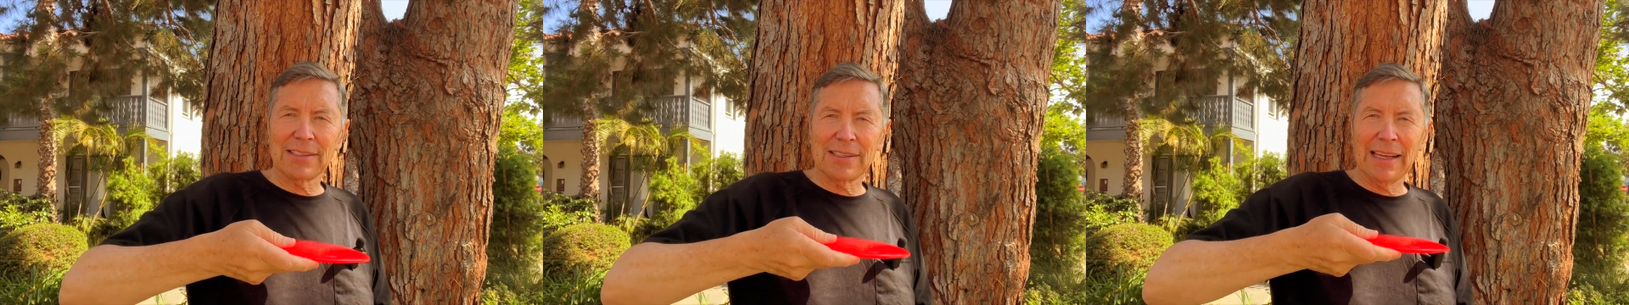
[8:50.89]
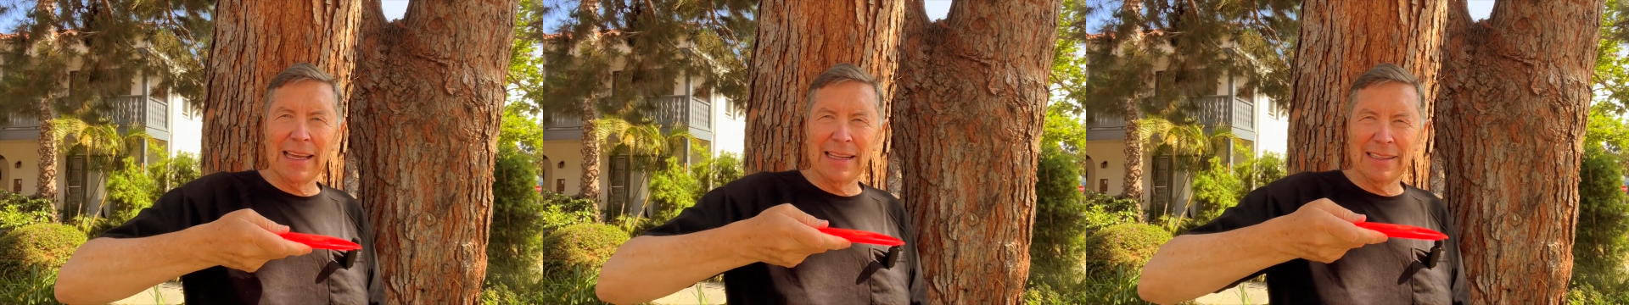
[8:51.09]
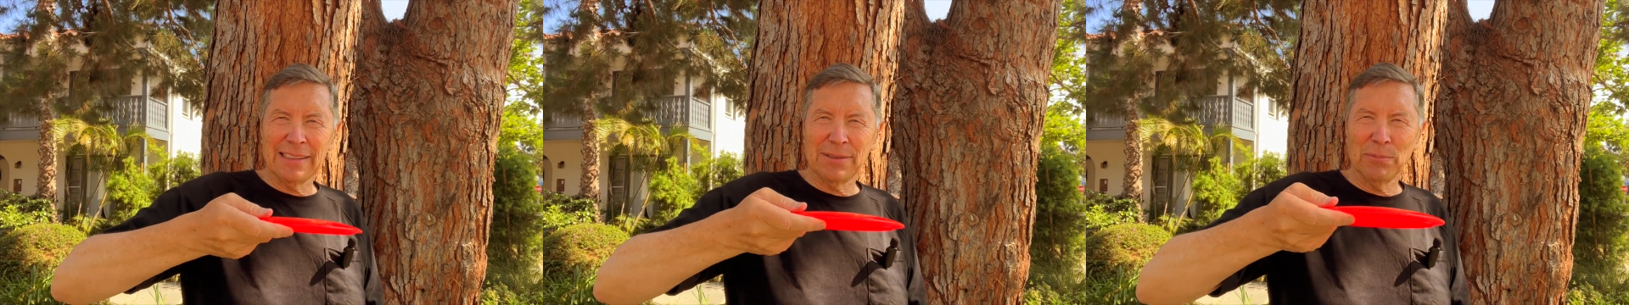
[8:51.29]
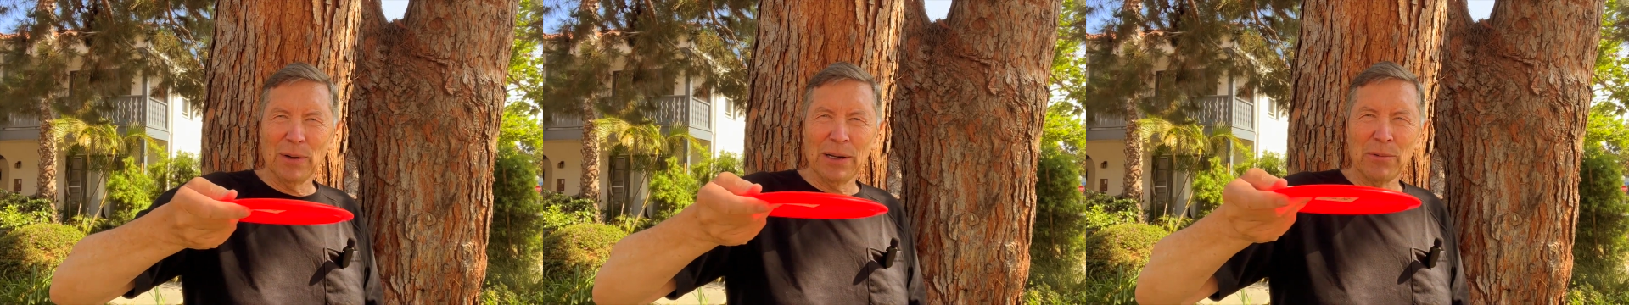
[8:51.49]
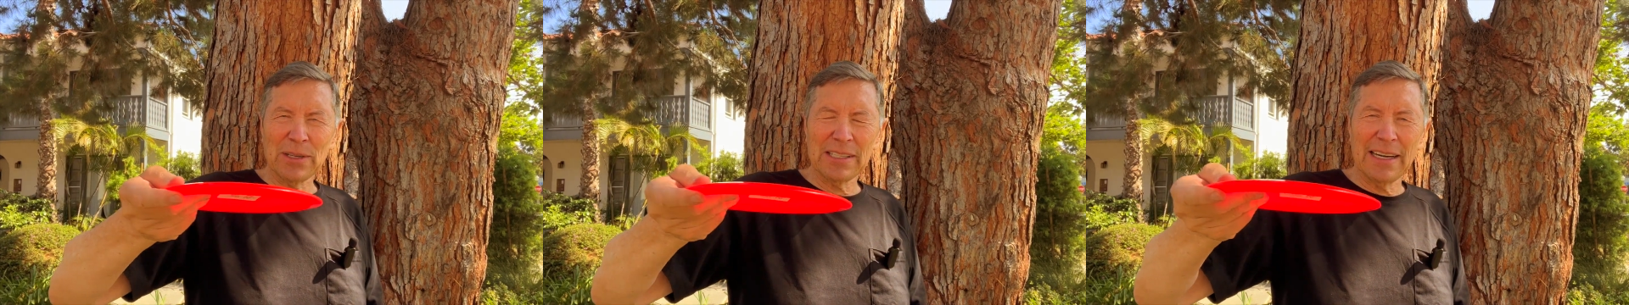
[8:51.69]
It's
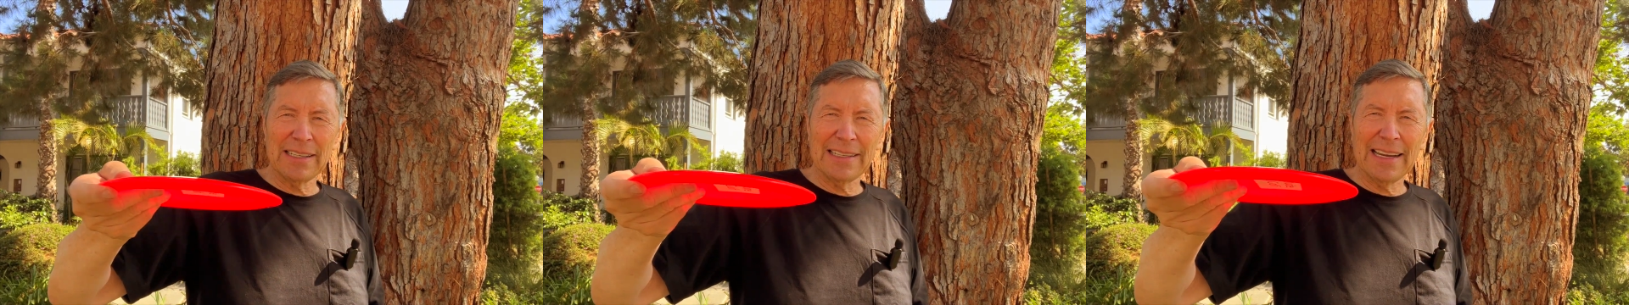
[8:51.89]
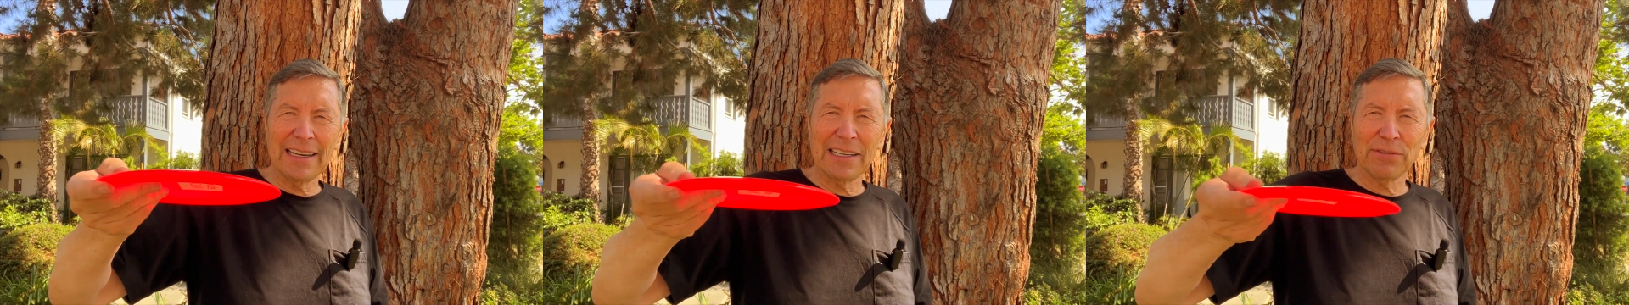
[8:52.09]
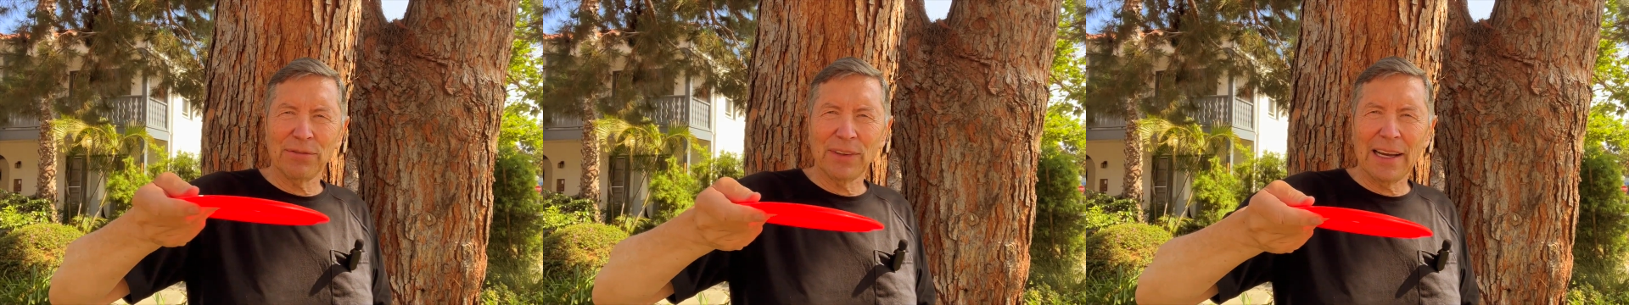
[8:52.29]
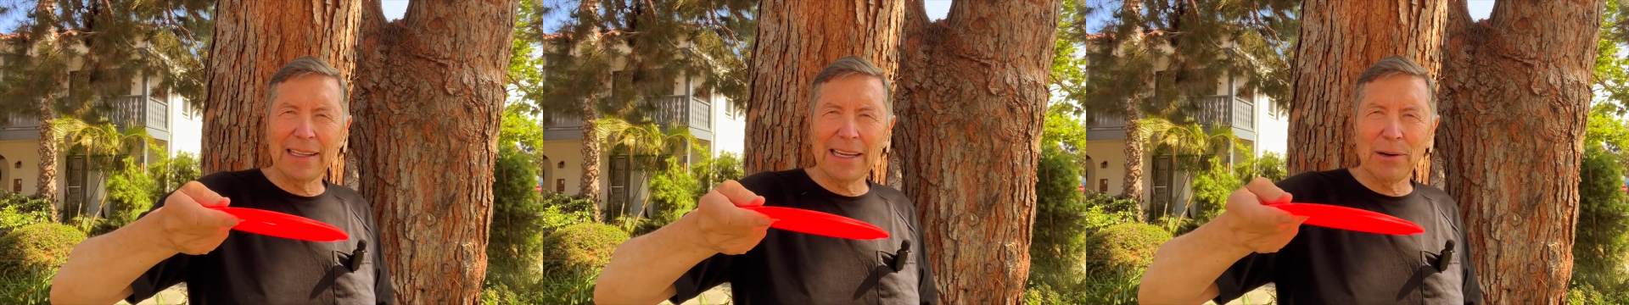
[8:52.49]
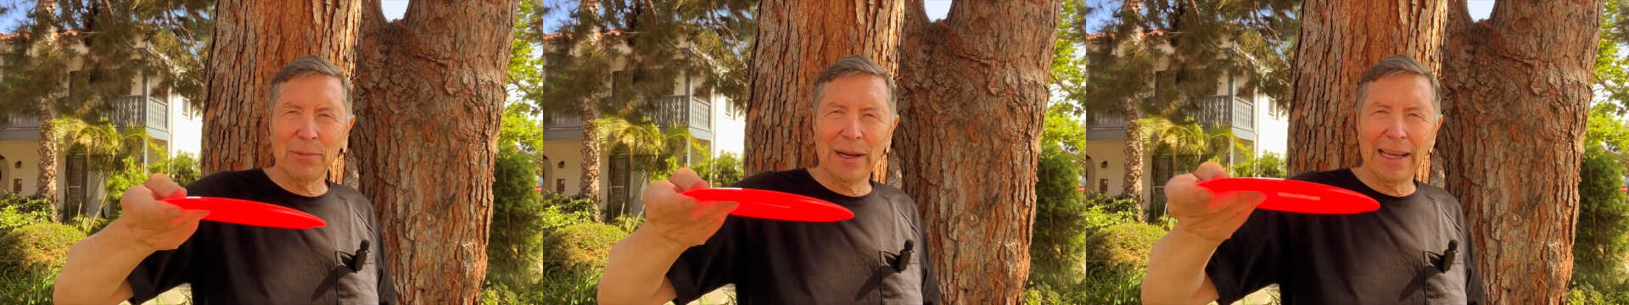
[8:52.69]
really wasn't intended to fly
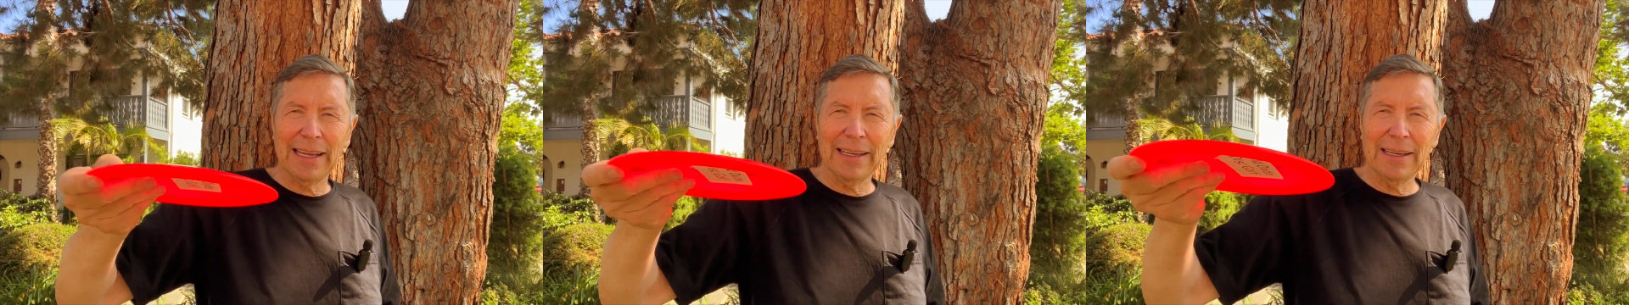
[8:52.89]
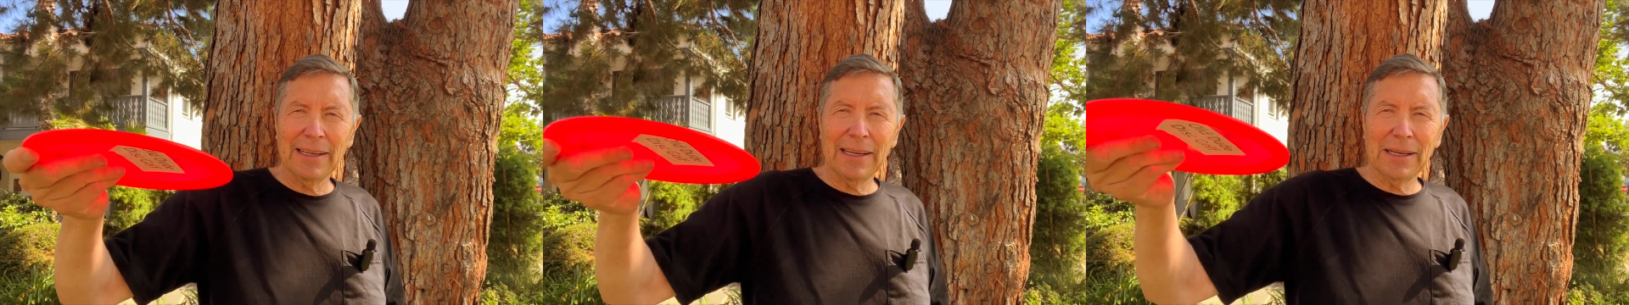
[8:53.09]
that way.